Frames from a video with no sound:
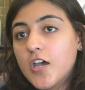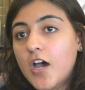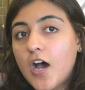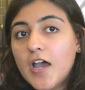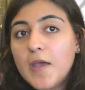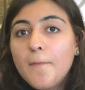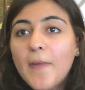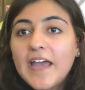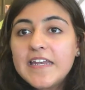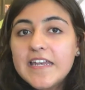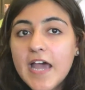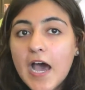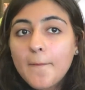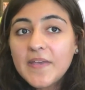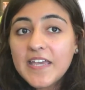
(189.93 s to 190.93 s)
It might
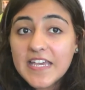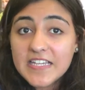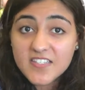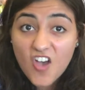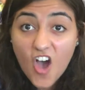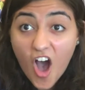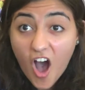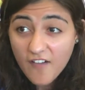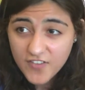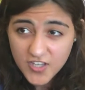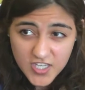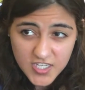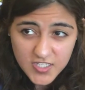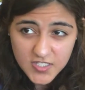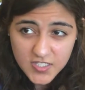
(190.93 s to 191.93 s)
not be as
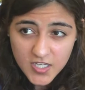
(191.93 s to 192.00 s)
obvious.